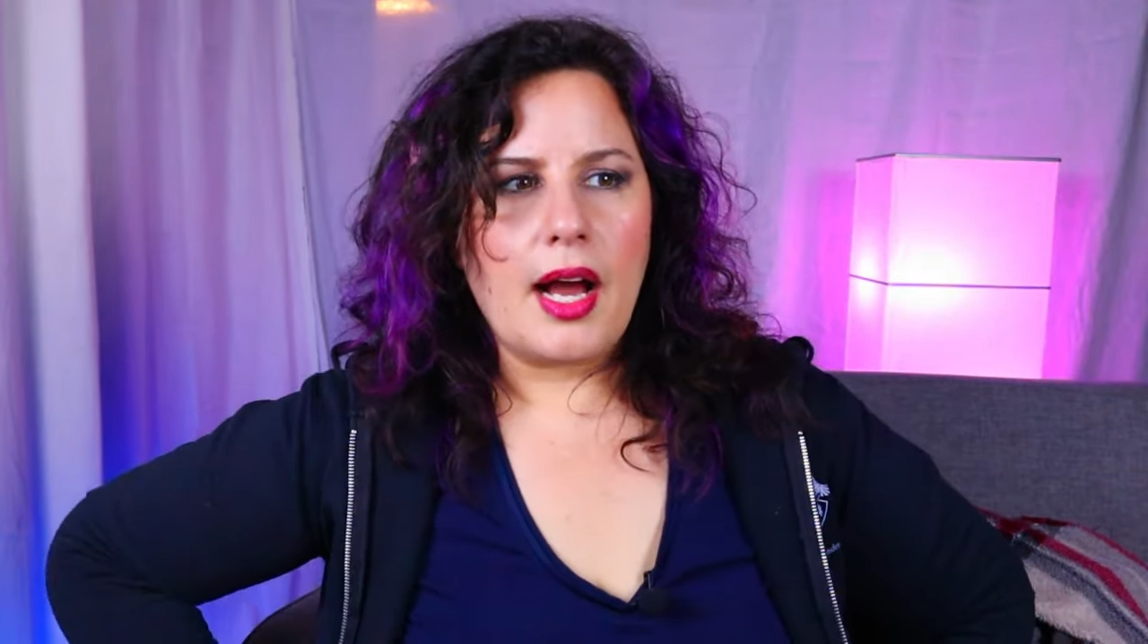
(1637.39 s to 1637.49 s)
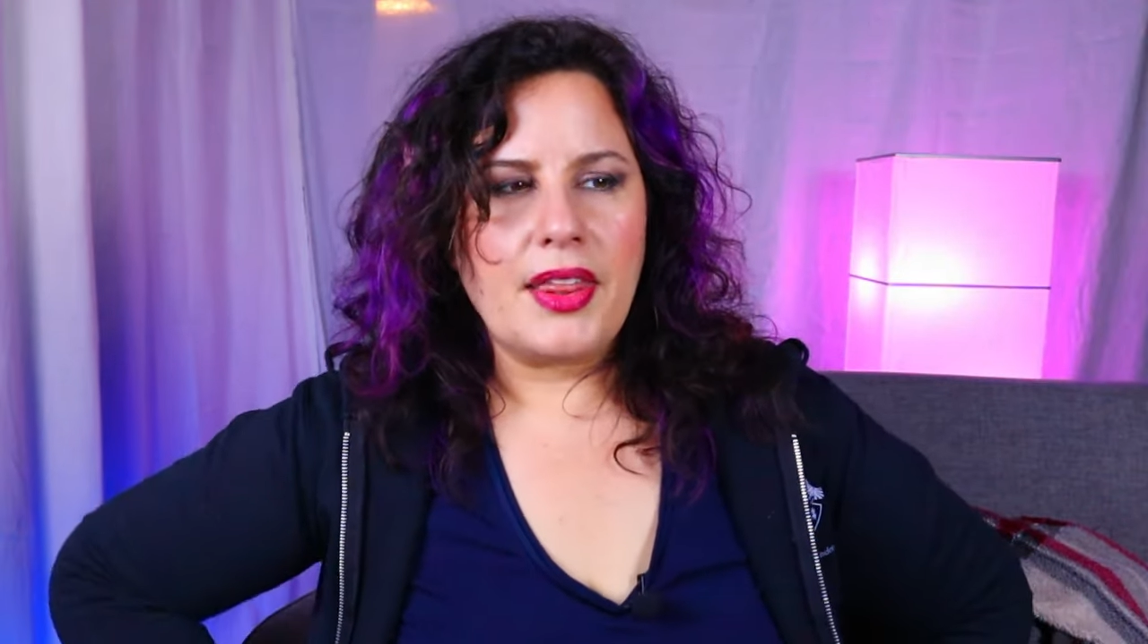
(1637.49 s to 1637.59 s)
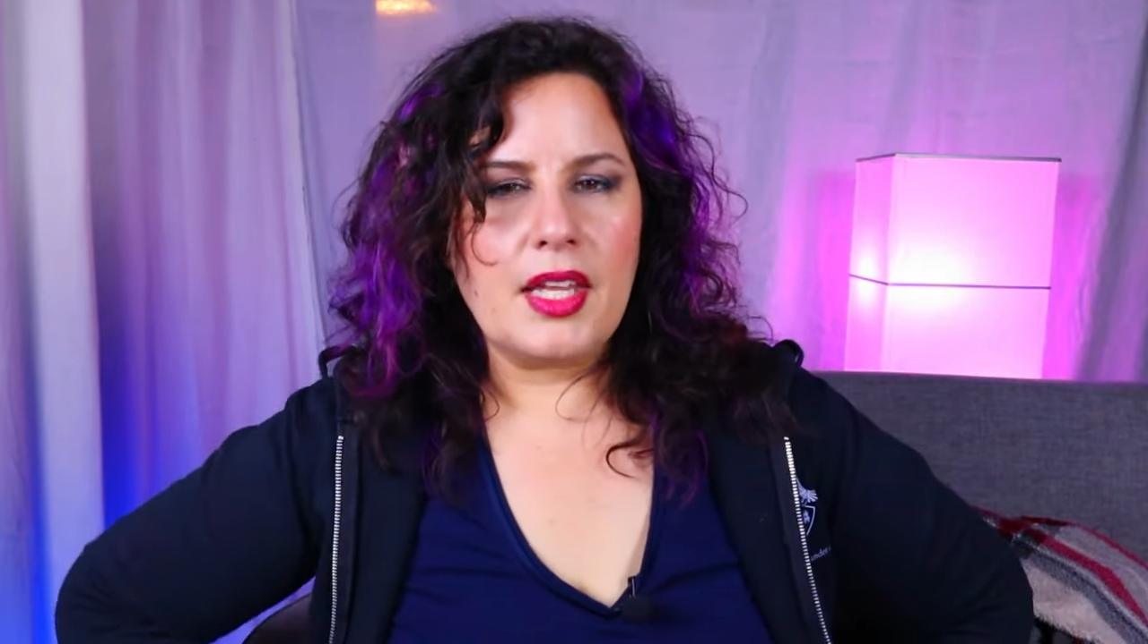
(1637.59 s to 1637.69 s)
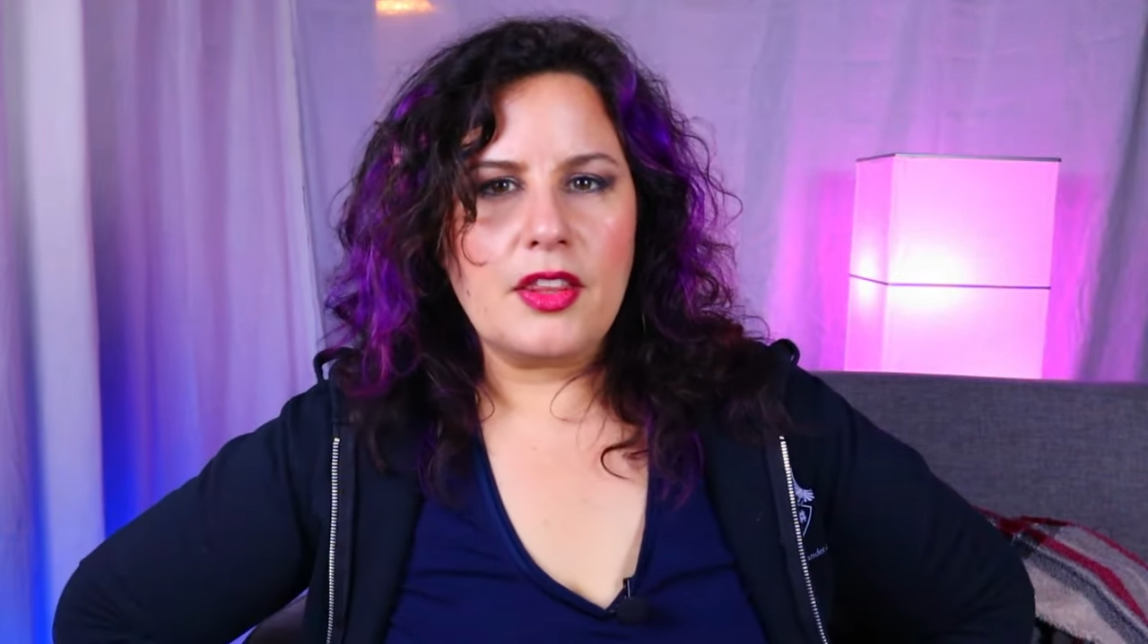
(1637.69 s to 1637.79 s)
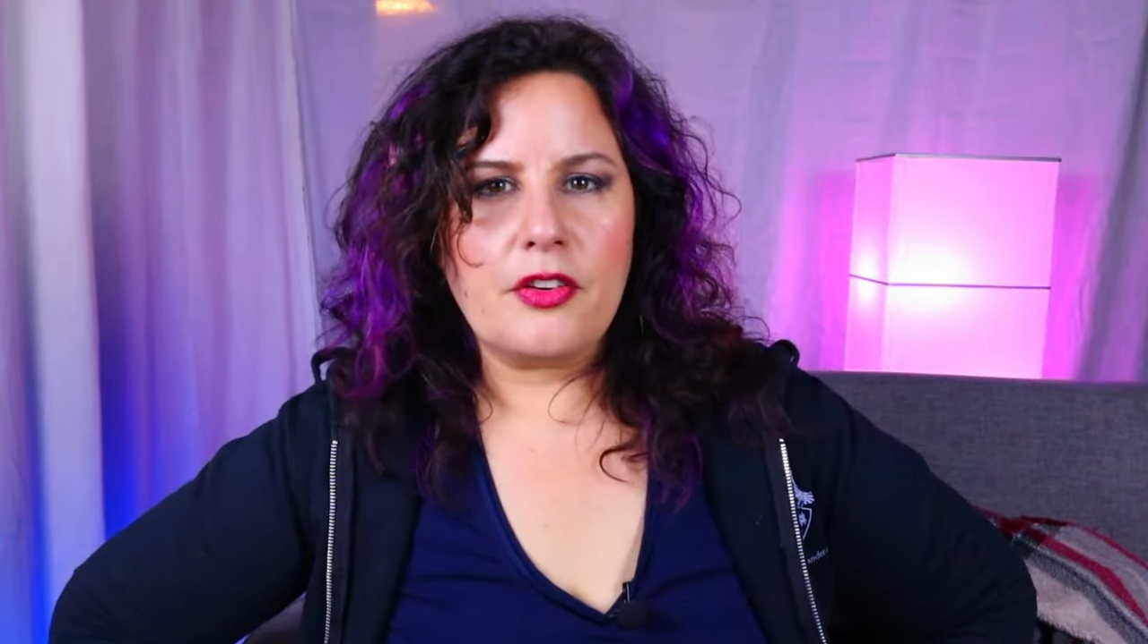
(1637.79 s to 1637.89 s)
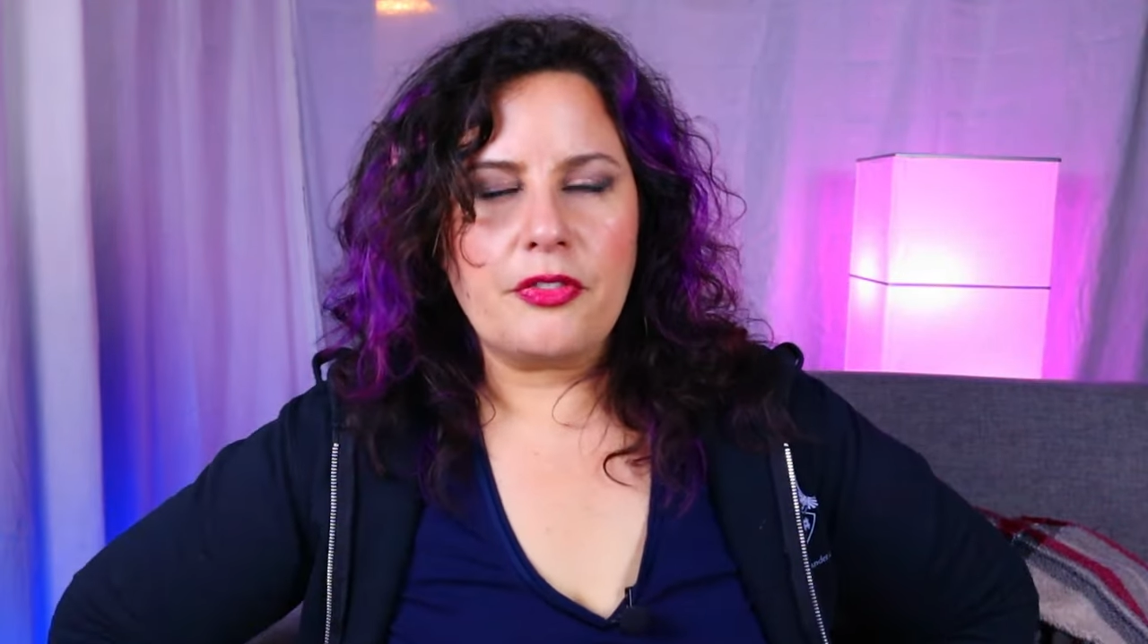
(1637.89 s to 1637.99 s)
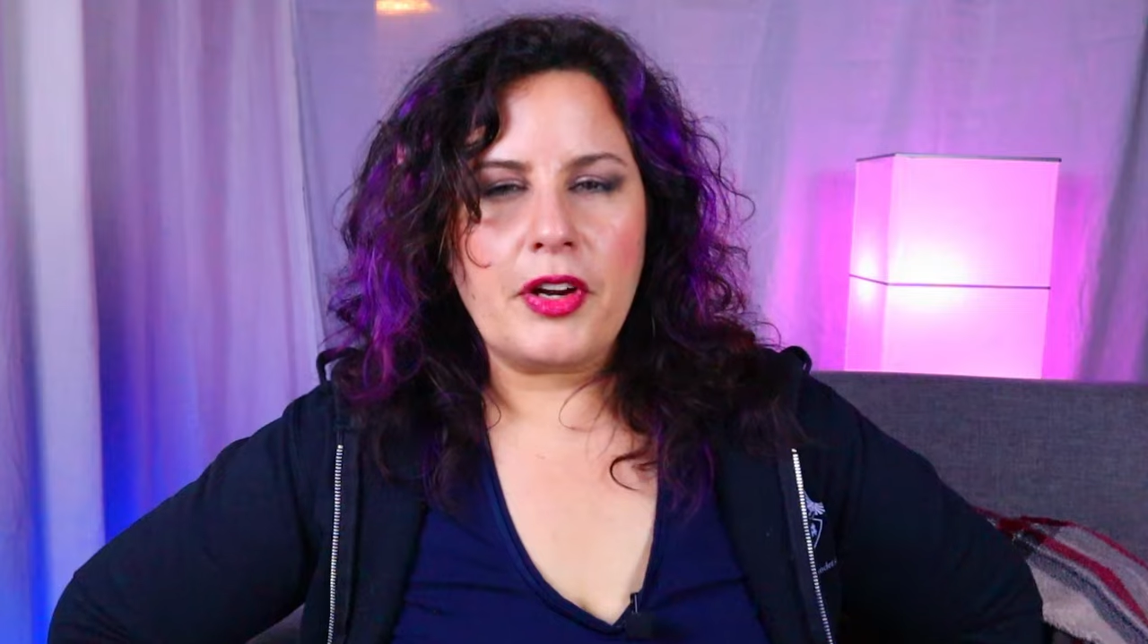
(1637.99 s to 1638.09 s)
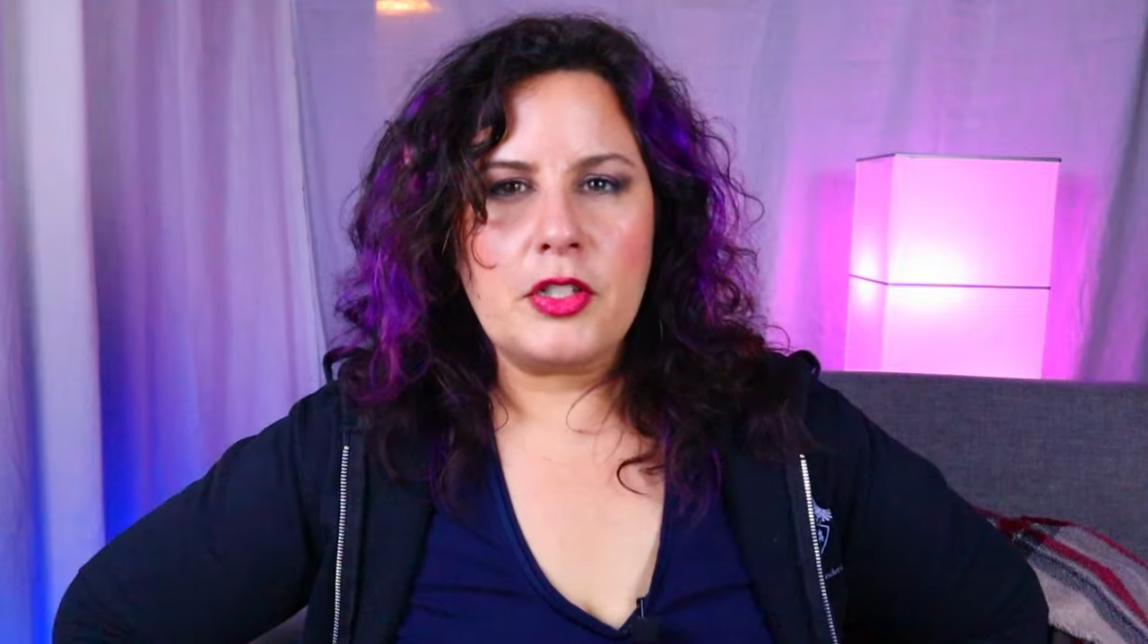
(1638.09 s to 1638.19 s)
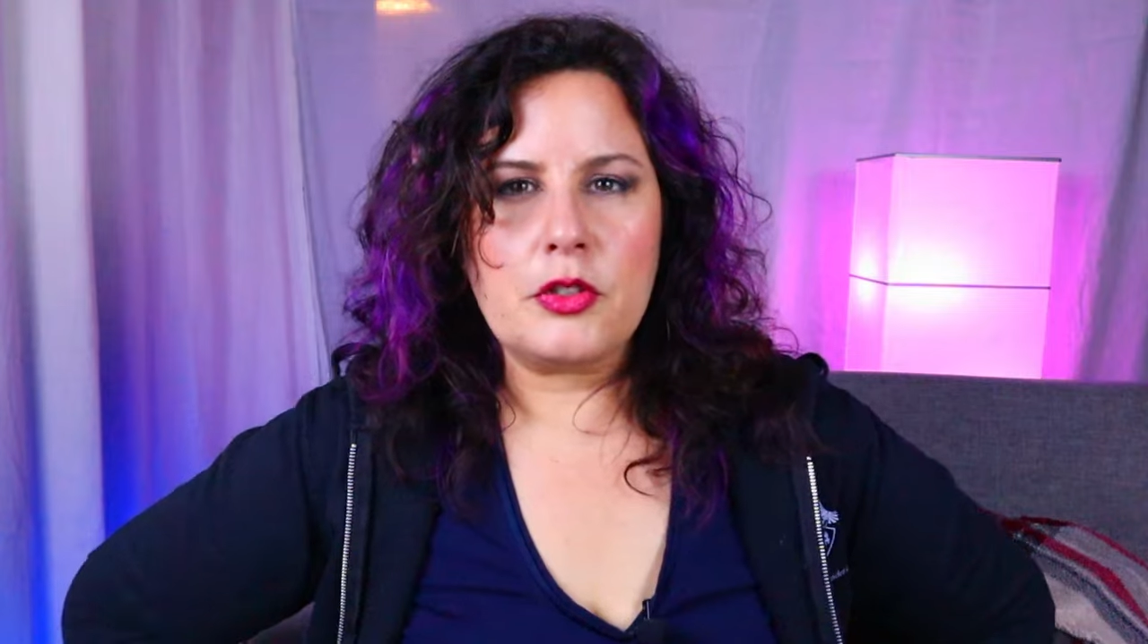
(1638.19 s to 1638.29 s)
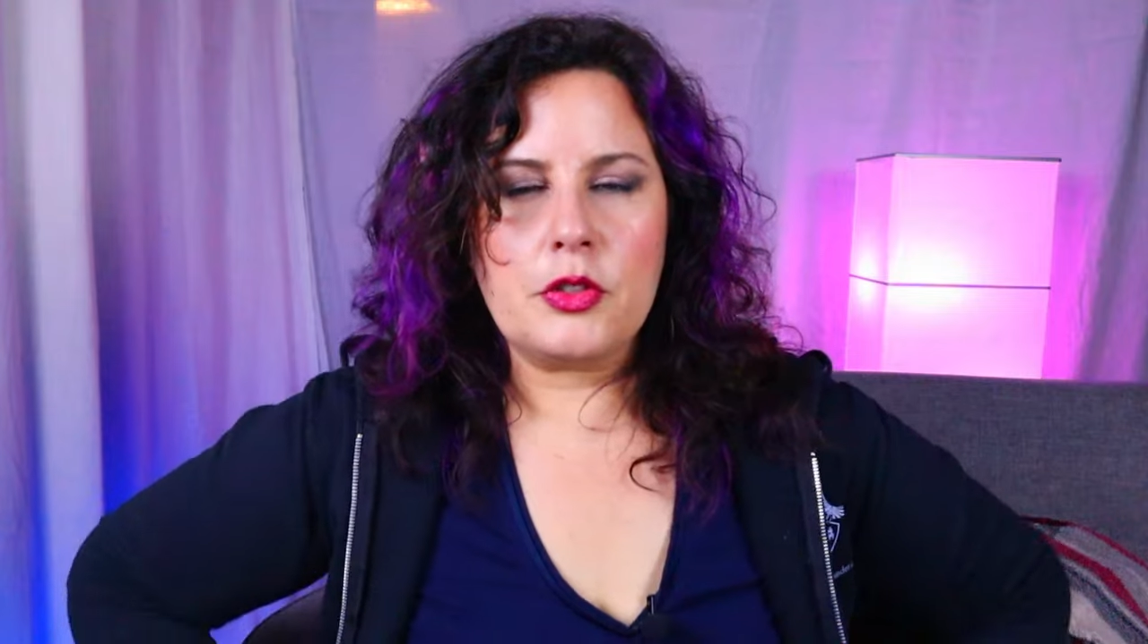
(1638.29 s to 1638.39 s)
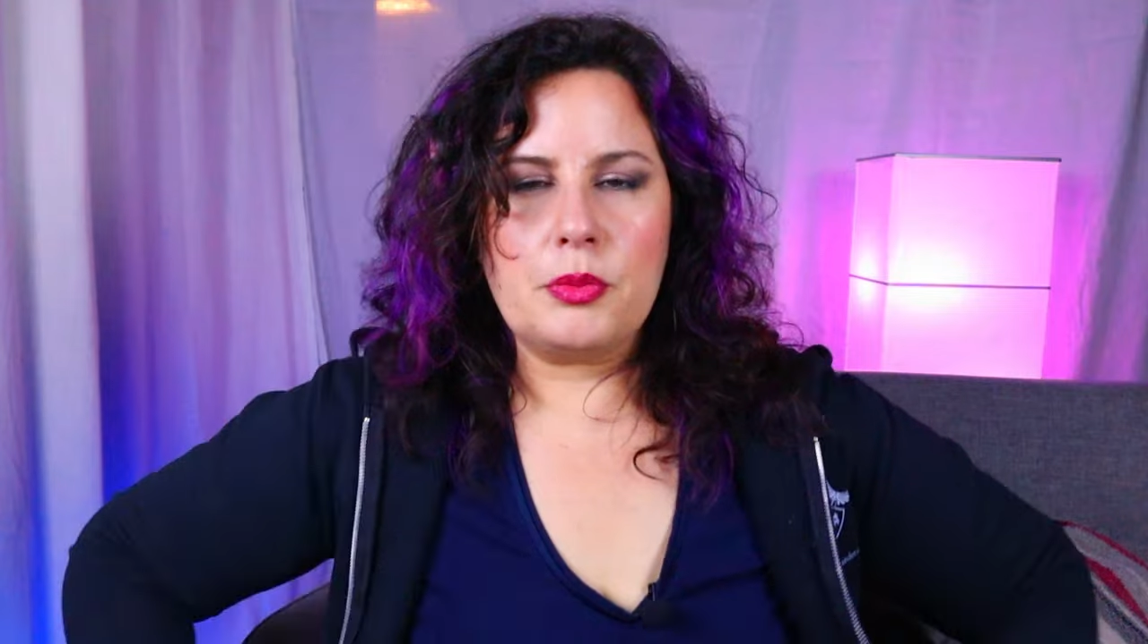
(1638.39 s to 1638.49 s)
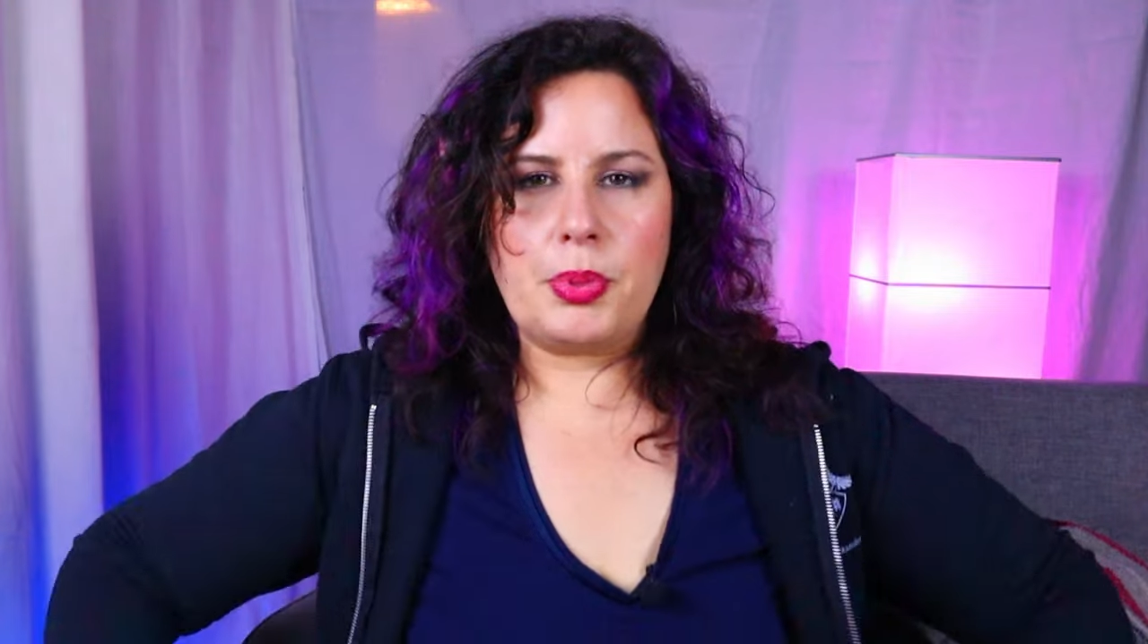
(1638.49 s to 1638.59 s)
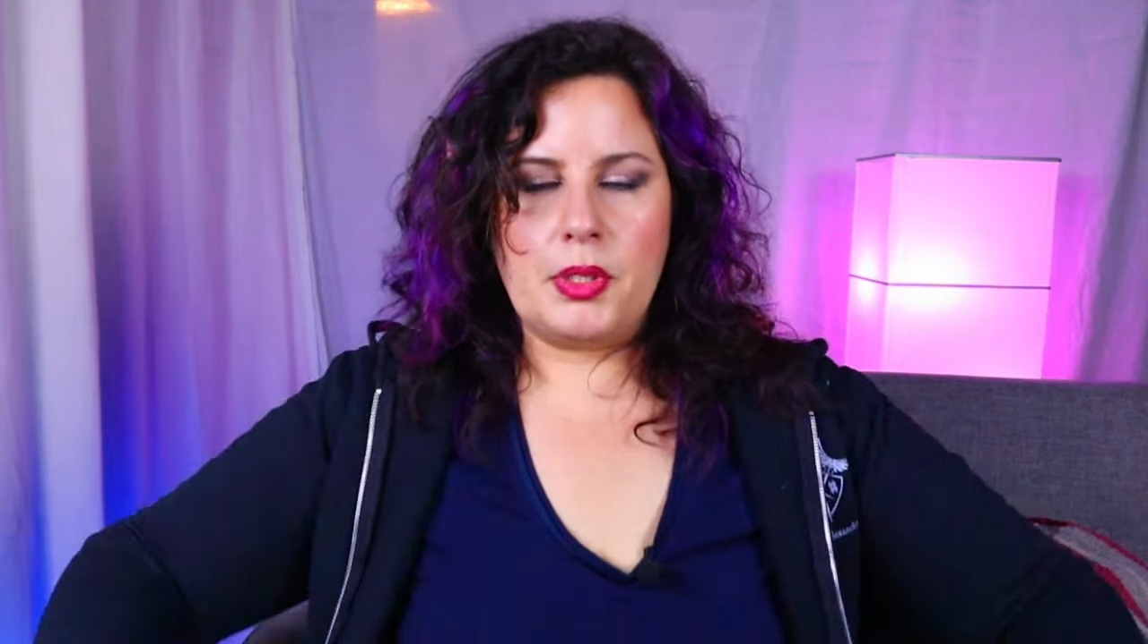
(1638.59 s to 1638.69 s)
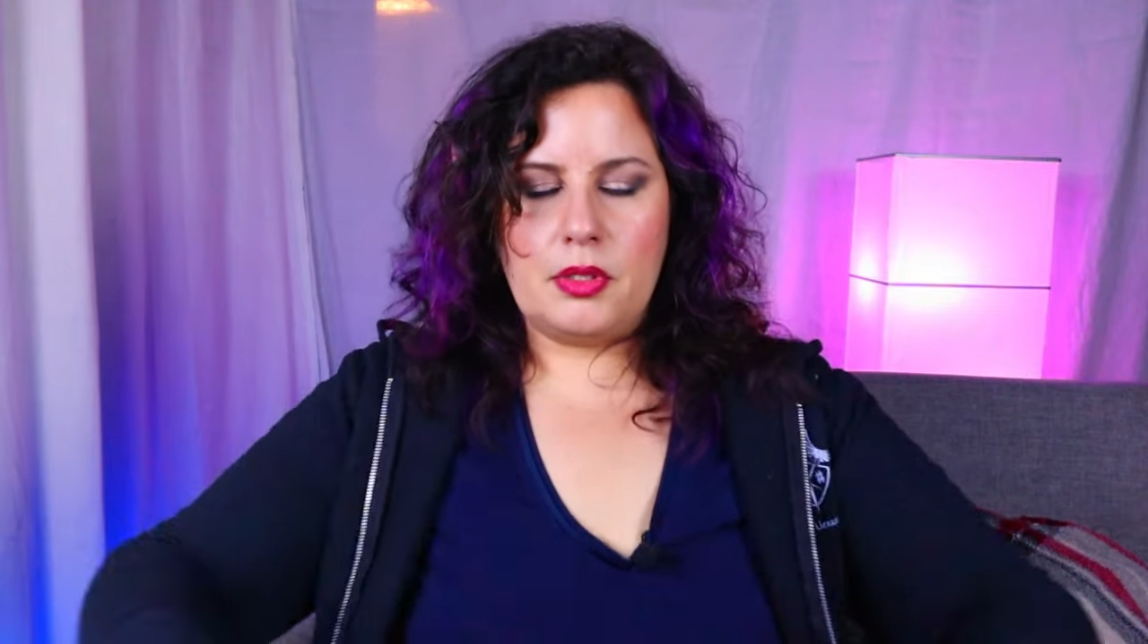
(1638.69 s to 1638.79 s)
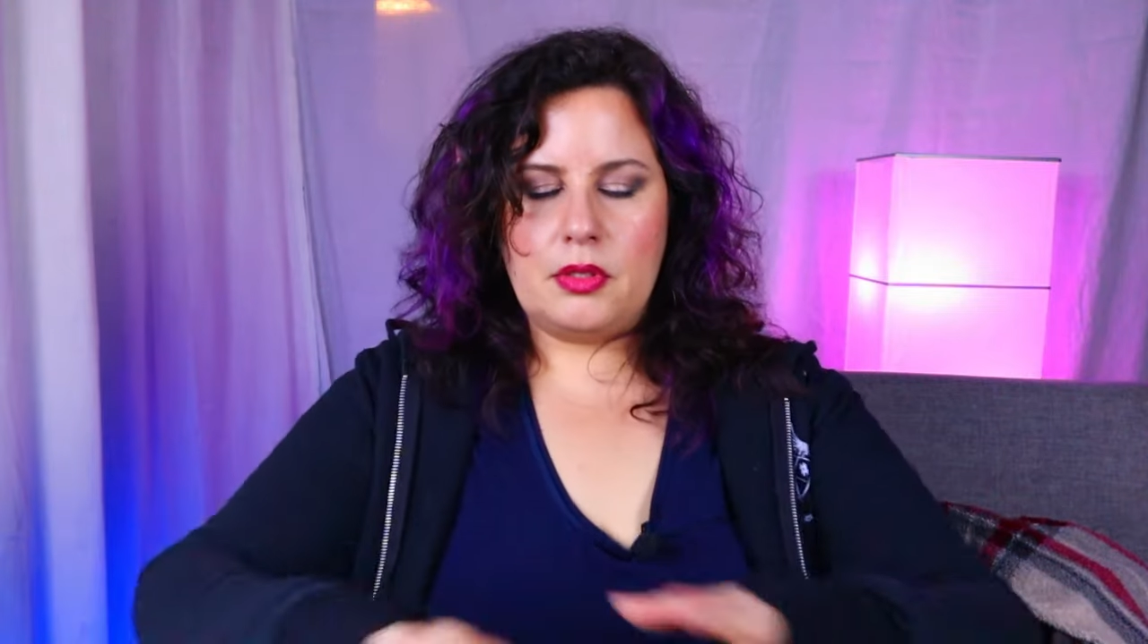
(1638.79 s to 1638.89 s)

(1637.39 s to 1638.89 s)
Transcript: I think their friend group,